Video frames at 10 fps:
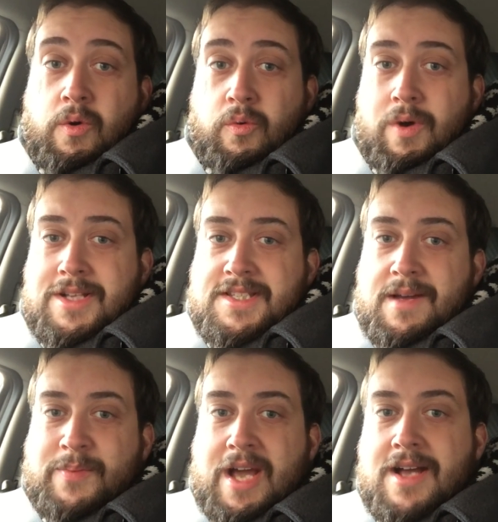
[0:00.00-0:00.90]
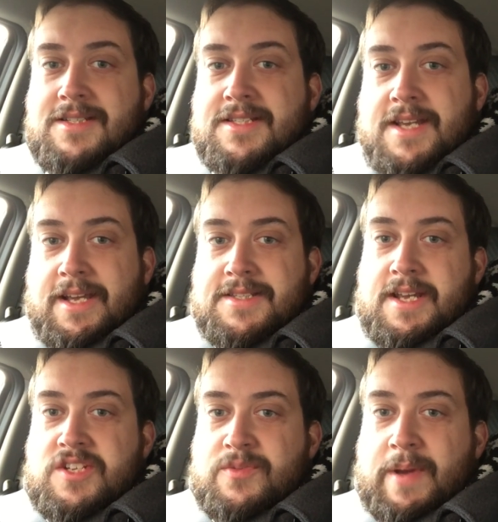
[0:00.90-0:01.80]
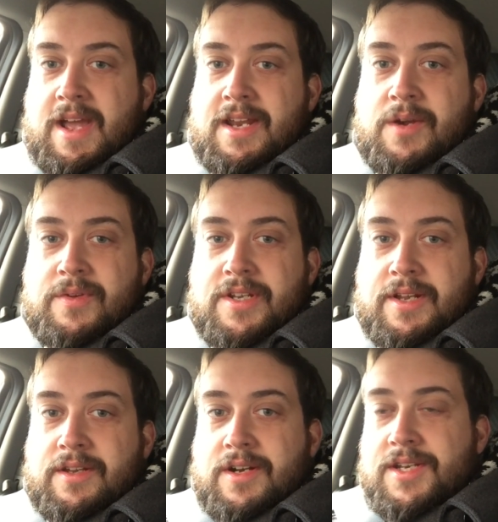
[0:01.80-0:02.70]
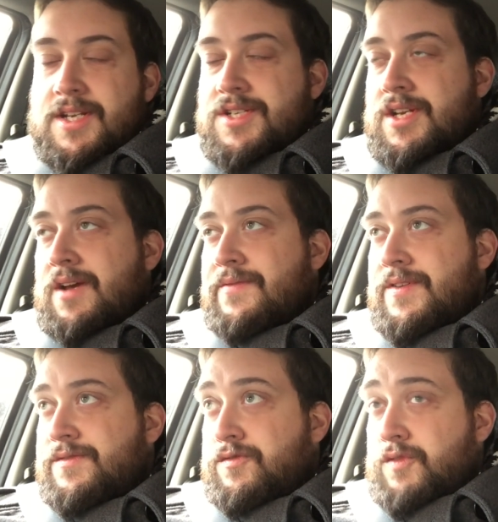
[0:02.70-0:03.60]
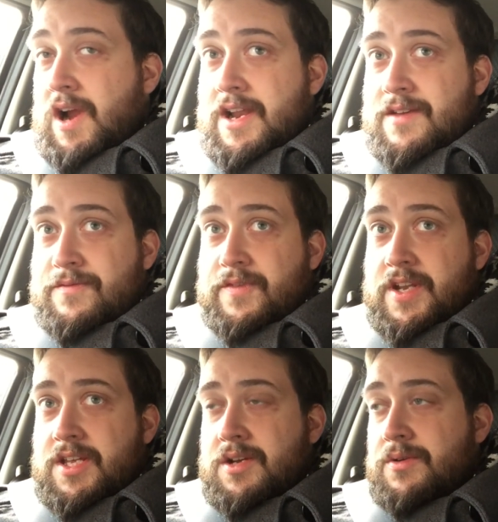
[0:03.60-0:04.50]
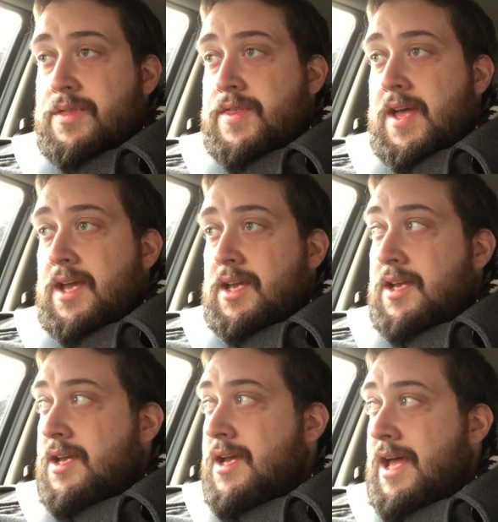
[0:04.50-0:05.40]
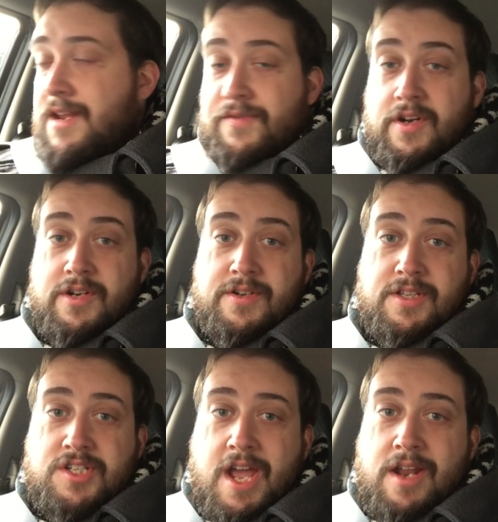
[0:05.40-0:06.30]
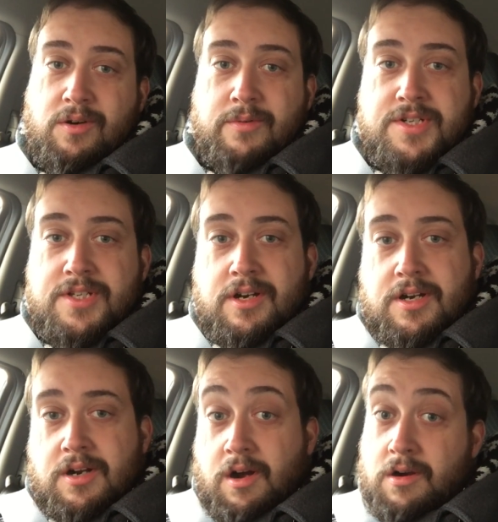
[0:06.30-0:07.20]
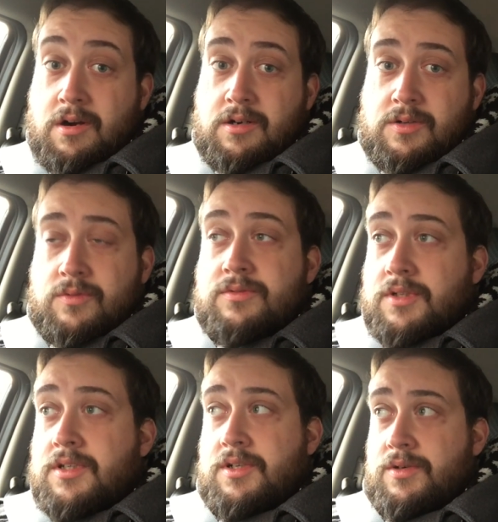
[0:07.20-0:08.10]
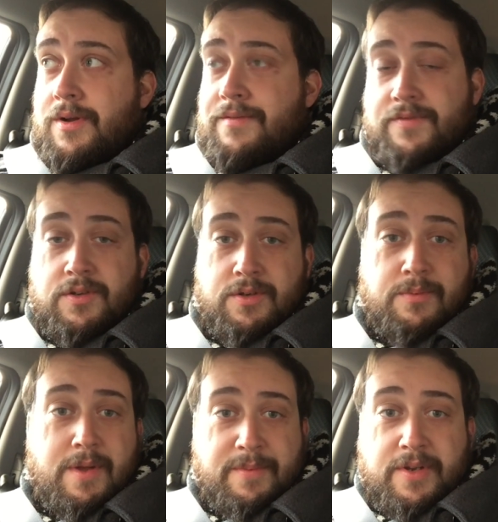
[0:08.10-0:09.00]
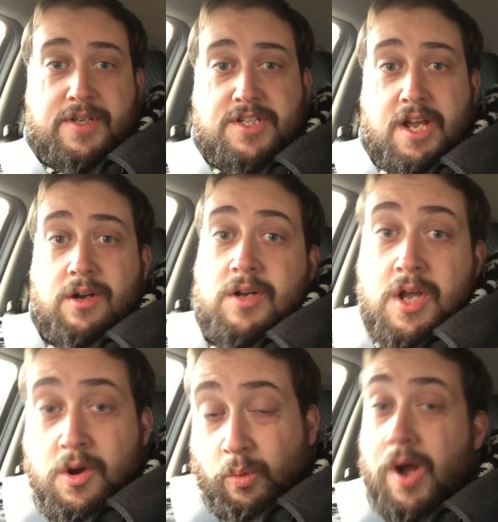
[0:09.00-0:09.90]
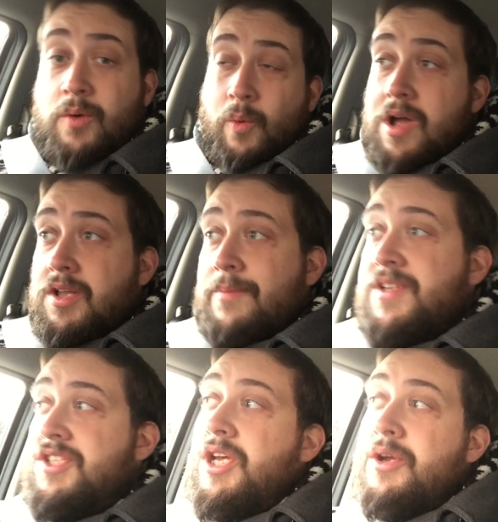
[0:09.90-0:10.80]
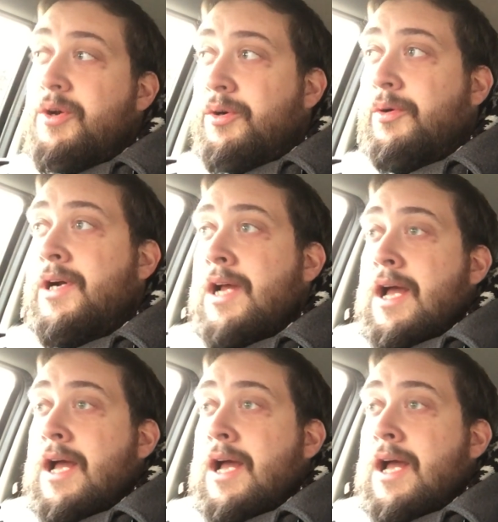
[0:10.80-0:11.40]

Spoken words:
What's up, guys? It's Higgins in Japan here with another edition of the Friday video thing. And if you're new to the channel, which there are quite a few new people to the channel, one, welcome, and two,